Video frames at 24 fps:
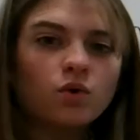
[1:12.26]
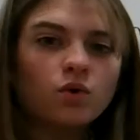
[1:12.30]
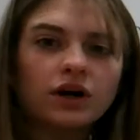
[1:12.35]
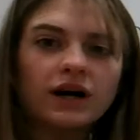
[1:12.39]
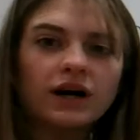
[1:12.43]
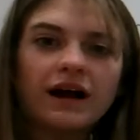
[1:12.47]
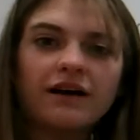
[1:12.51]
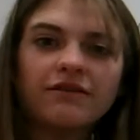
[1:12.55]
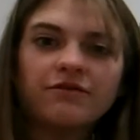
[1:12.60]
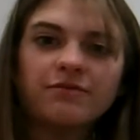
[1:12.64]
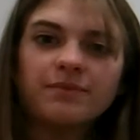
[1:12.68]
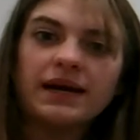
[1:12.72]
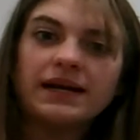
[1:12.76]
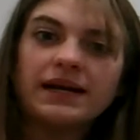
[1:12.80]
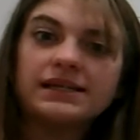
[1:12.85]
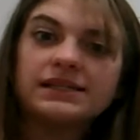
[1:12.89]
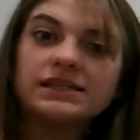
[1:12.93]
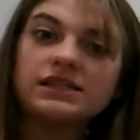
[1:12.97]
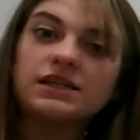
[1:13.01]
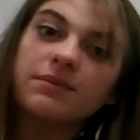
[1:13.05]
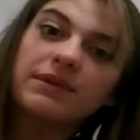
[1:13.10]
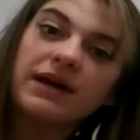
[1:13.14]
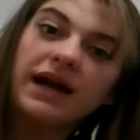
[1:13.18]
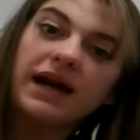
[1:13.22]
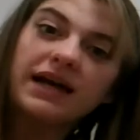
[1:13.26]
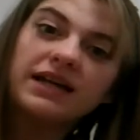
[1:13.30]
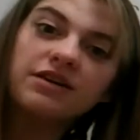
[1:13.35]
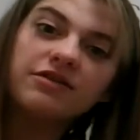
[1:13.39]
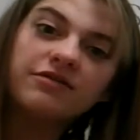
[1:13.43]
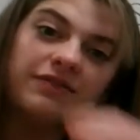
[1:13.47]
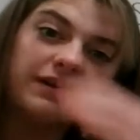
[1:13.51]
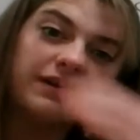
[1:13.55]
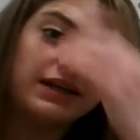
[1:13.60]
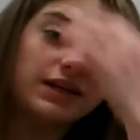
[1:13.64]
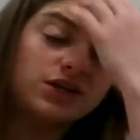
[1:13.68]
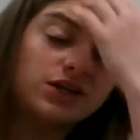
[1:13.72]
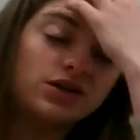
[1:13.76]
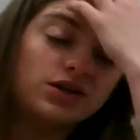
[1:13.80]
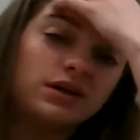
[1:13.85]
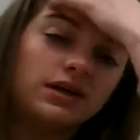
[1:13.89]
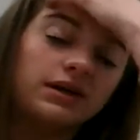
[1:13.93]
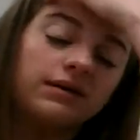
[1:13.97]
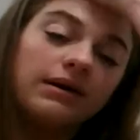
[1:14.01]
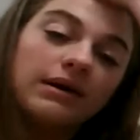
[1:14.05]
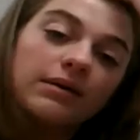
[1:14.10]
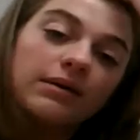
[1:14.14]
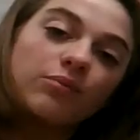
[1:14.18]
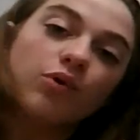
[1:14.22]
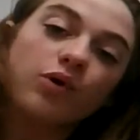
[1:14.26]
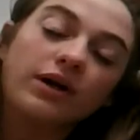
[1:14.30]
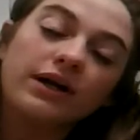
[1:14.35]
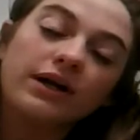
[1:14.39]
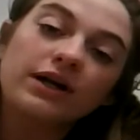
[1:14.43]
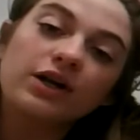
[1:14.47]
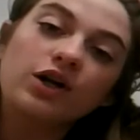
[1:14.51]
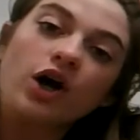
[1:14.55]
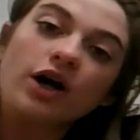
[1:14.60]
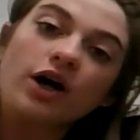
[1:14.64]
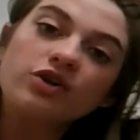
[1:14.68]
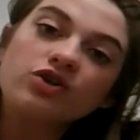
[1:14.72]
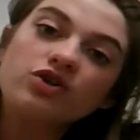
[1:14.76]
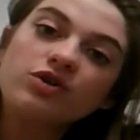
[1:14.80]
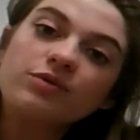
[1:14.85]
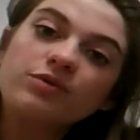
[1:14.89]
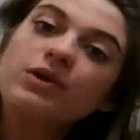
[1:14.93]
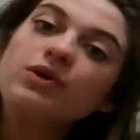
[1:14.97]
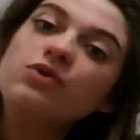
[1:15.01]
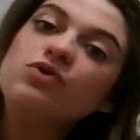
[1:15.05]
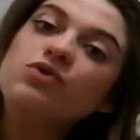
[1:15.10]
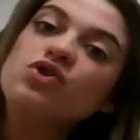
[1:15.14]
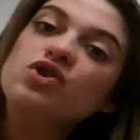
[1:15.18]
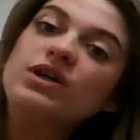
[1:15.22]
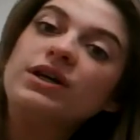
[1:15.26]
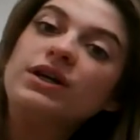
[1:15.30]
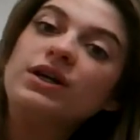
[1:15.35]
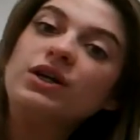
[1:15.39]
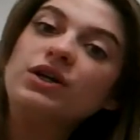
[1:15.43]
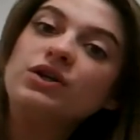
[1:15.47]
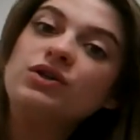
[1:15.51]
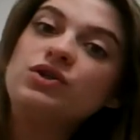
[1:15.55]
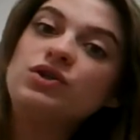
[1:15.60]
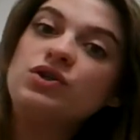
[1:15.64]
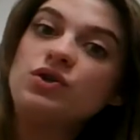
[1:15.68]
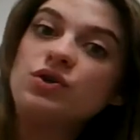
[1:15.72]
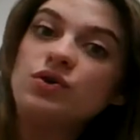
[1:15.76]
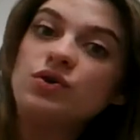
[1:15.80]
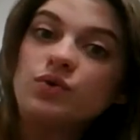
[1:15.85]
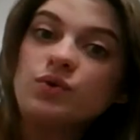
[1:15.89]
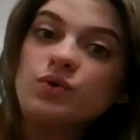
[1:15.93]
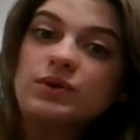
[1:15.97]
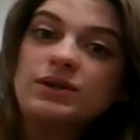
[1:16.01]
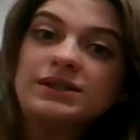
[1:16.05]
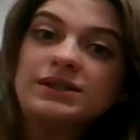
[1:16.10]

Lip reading: or have made some kind of important contribution to